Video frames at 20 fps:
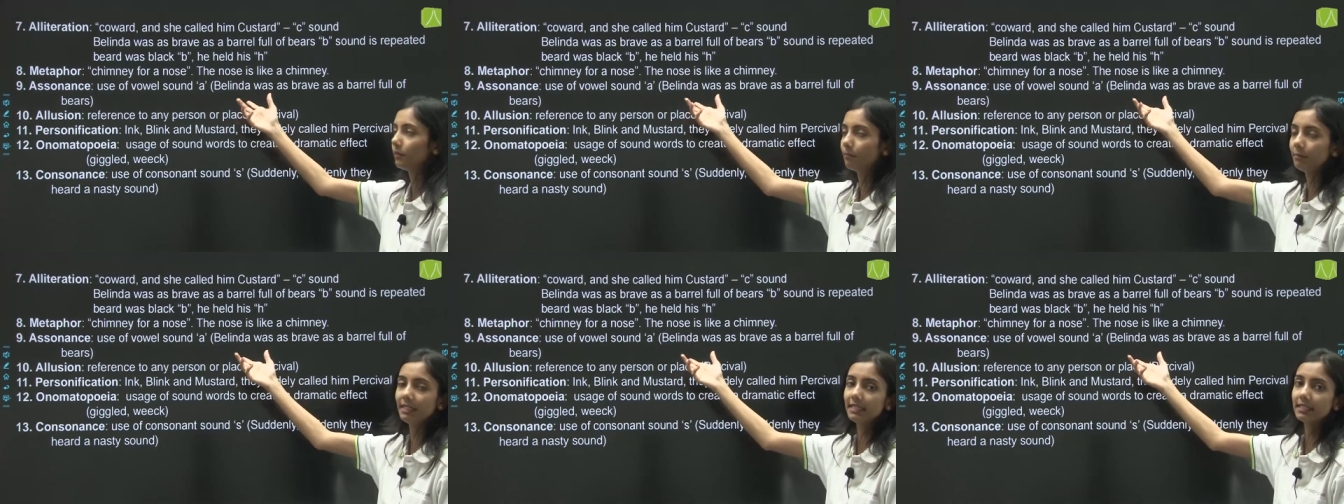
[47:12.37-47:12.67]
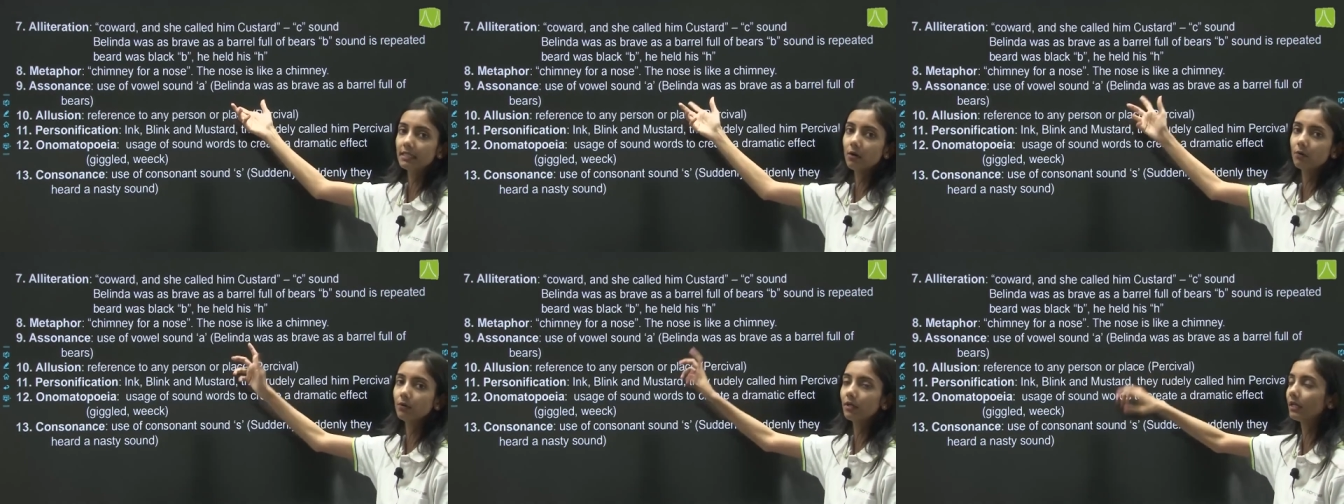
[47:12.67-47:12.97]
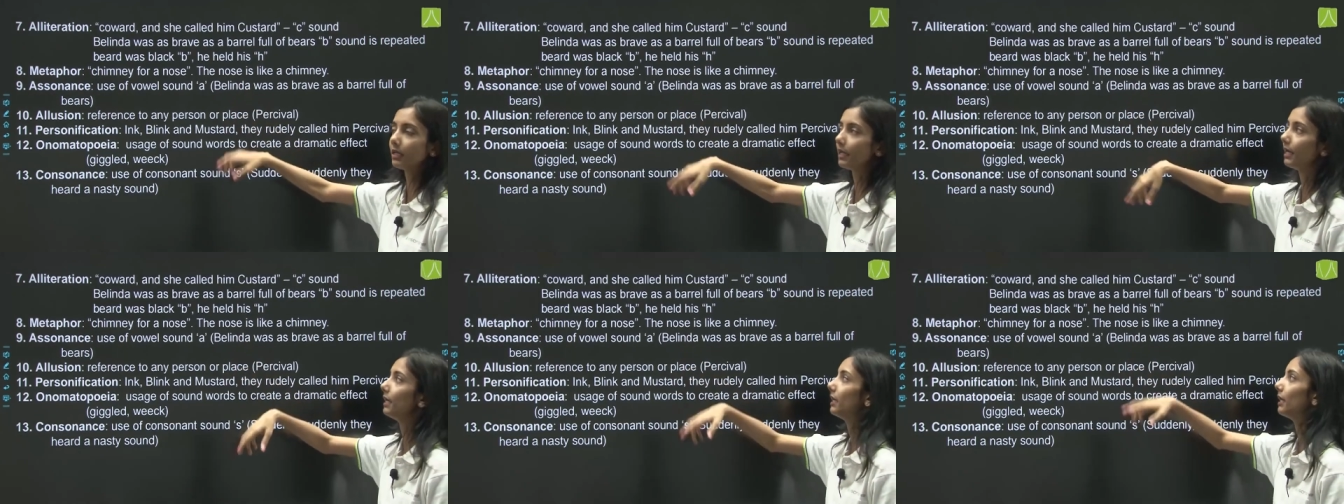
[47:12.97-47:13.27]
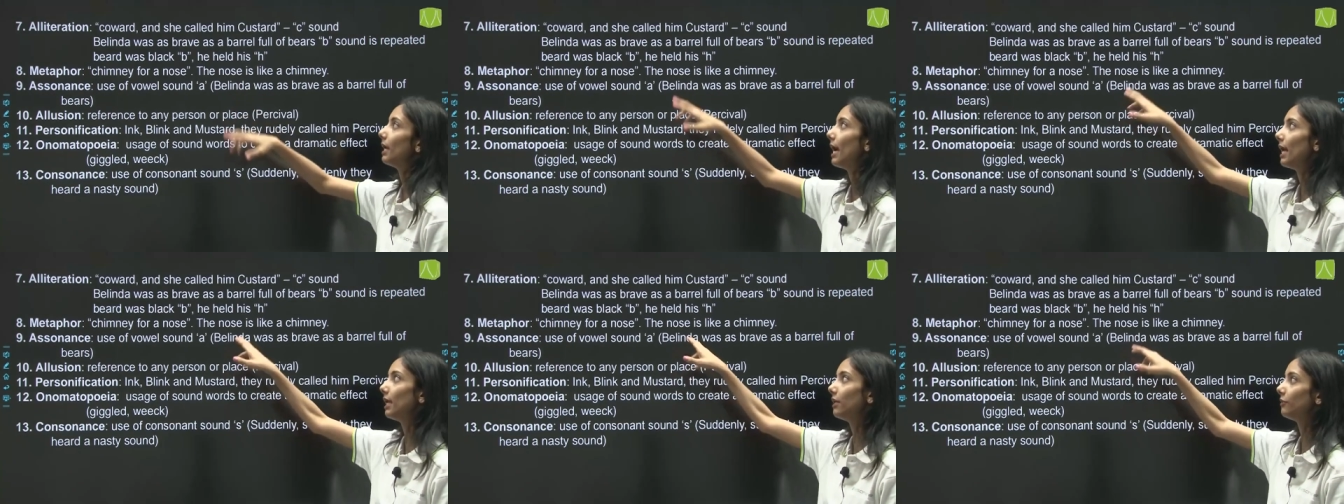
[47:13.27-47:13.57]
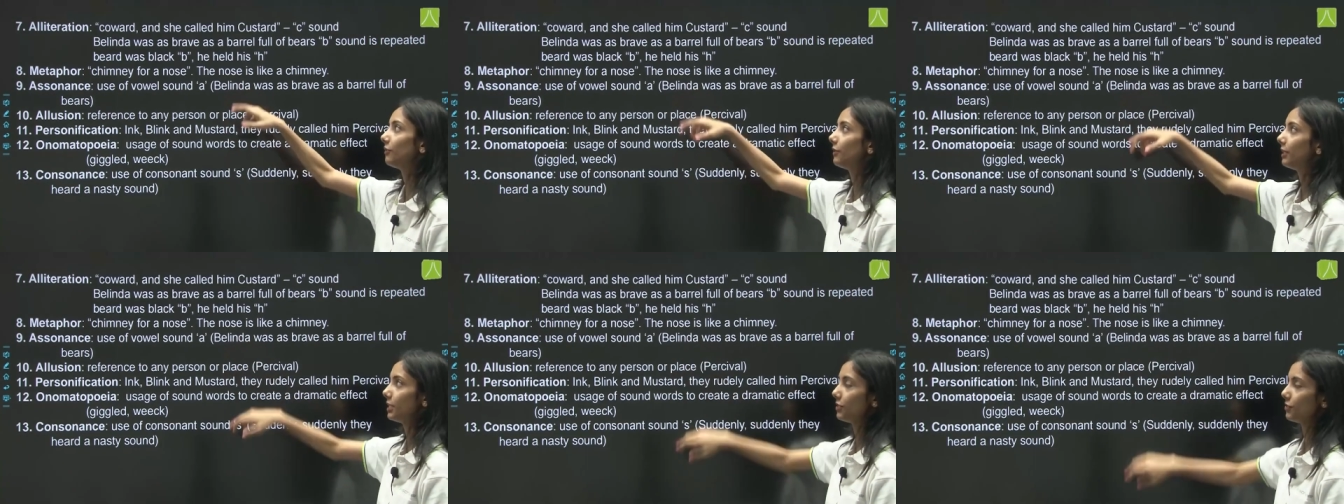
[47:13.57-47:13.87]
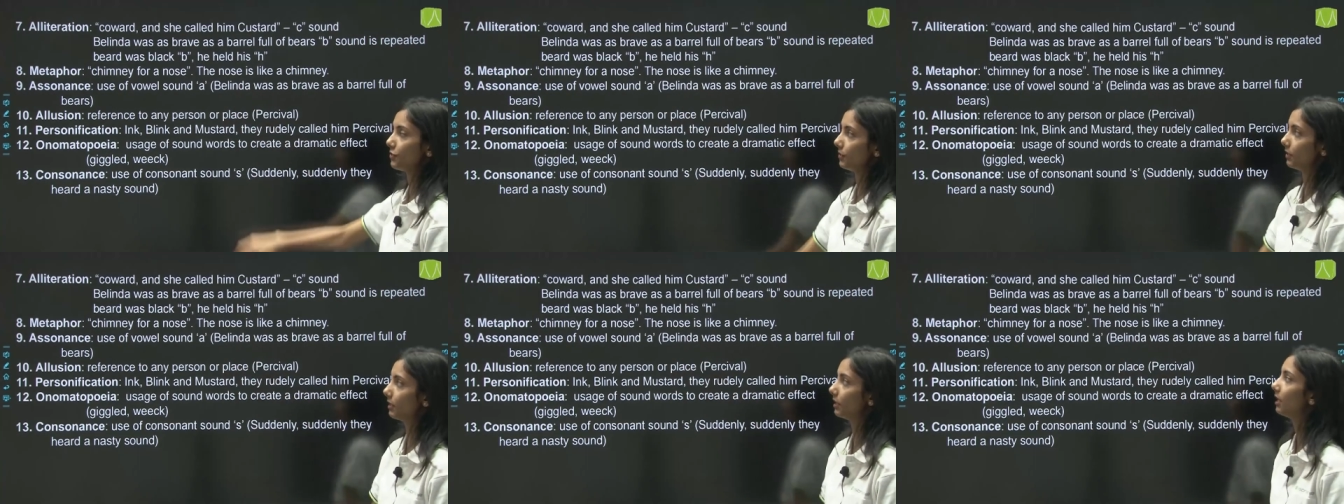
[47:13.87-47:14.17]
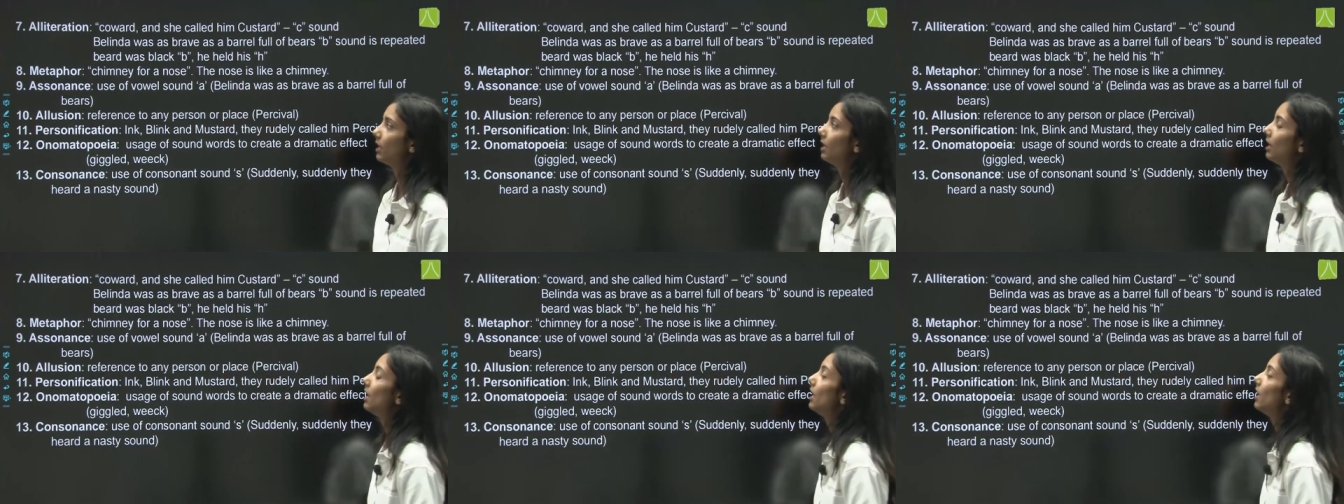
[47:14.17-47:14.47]
B sound again, alliteration.
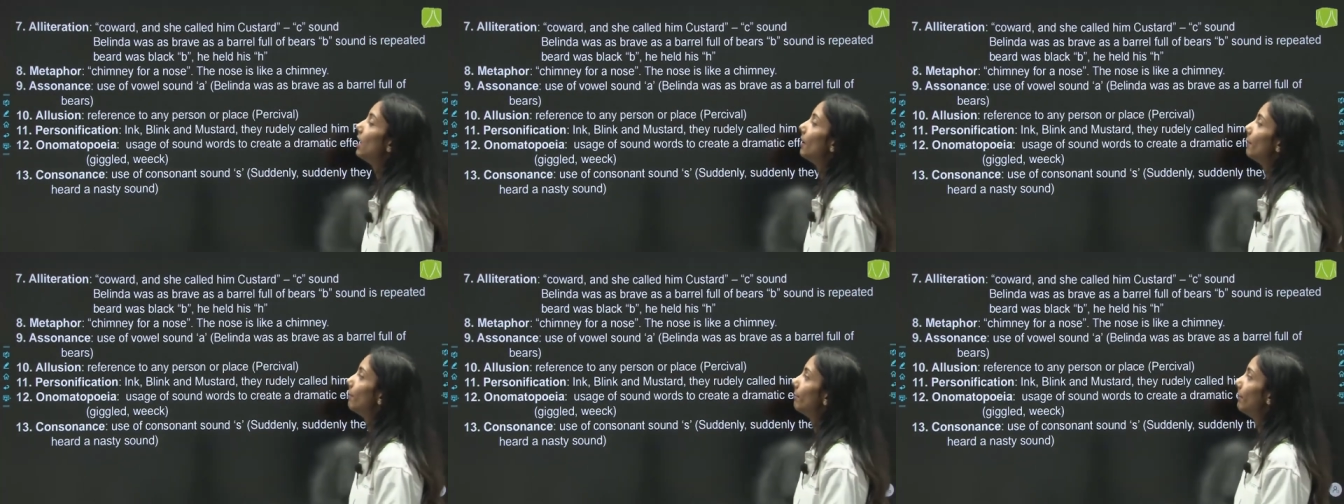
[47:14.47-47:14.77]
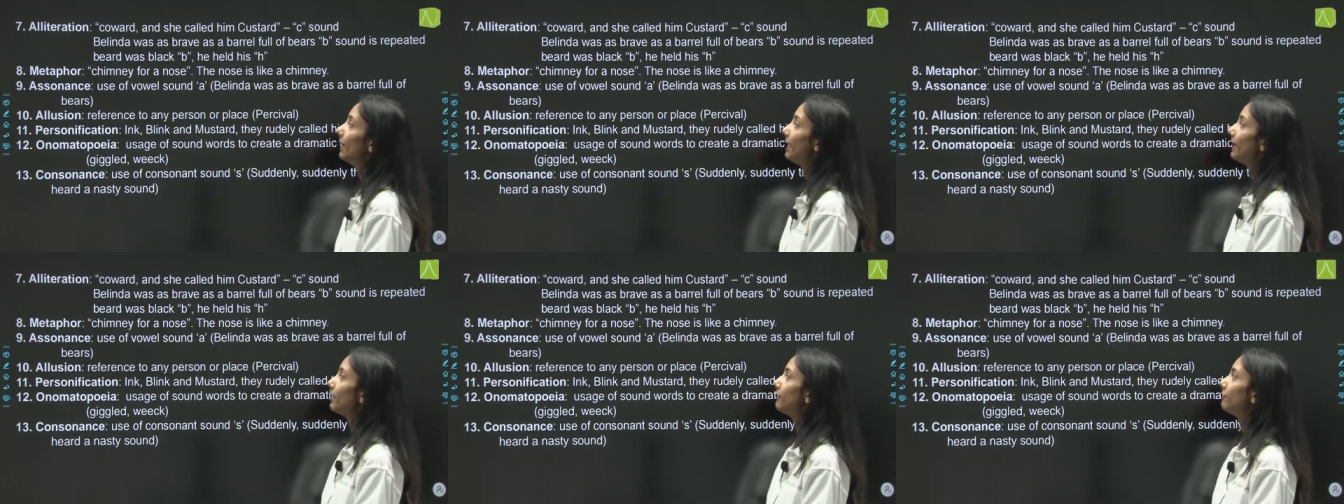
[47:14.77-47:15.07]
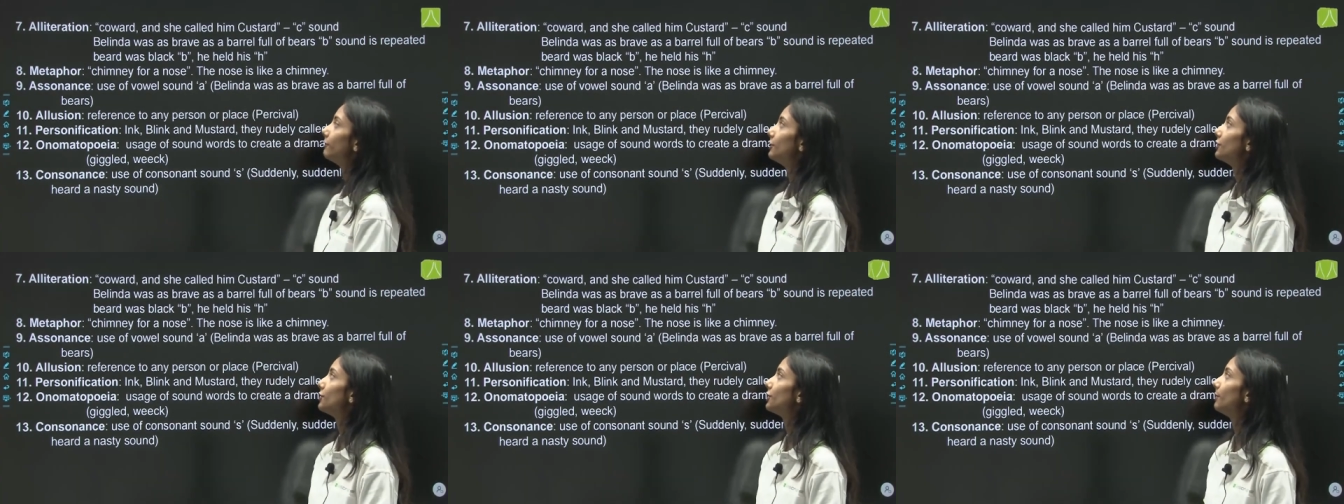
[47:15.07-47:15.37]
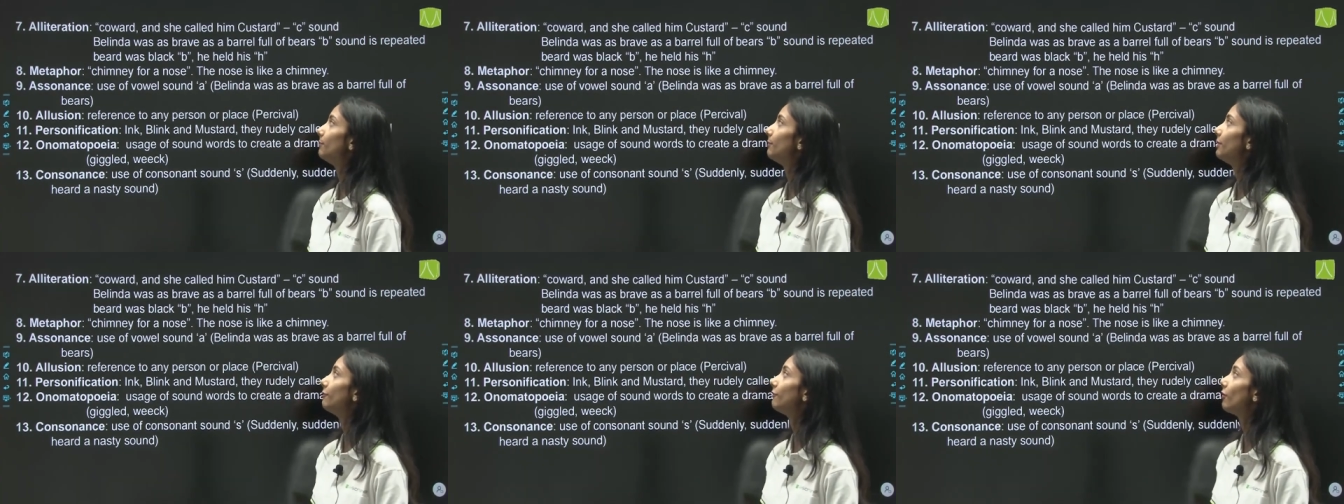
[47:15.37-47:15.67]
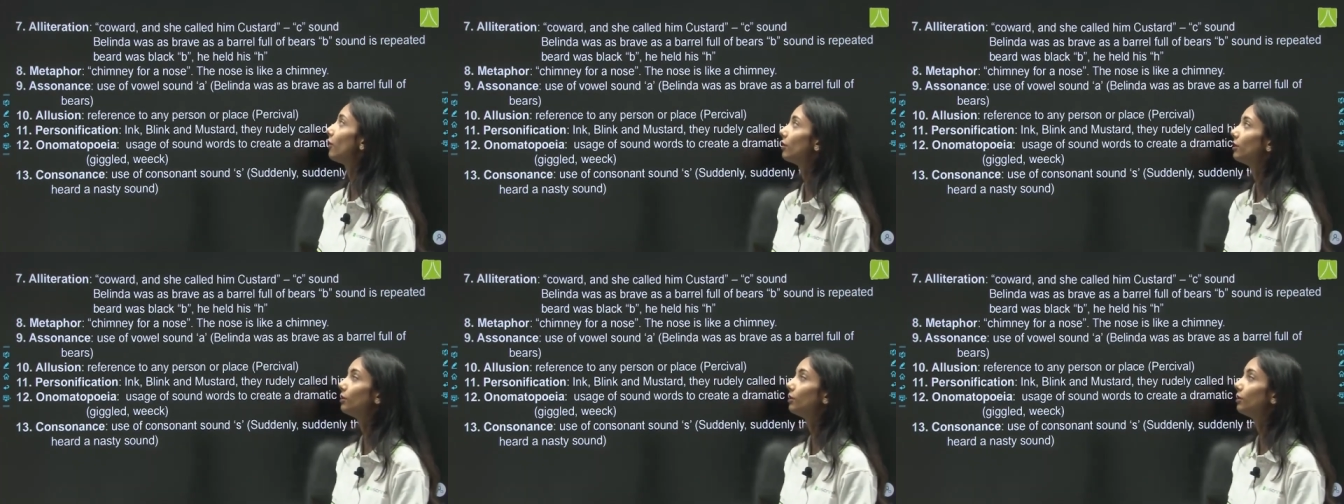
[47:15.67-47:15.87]
Metaphor, chimney for